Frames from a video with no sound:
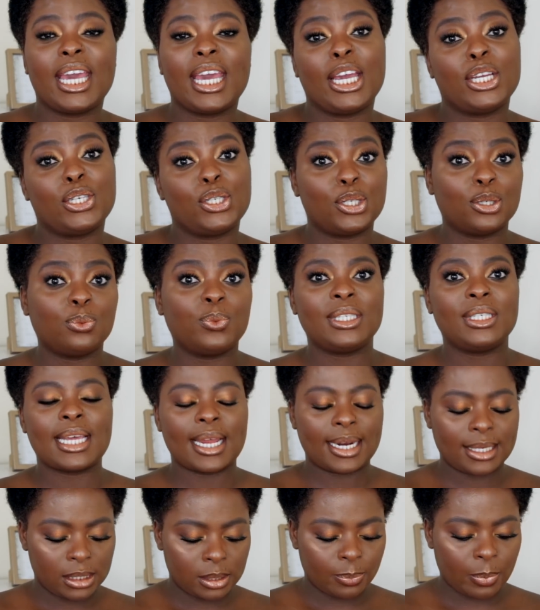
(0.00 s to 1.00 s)
a dewy
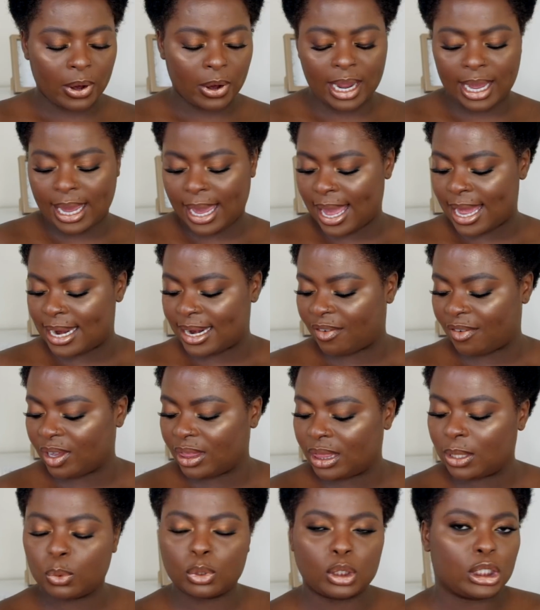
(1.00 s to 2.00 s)
setting spray and everything will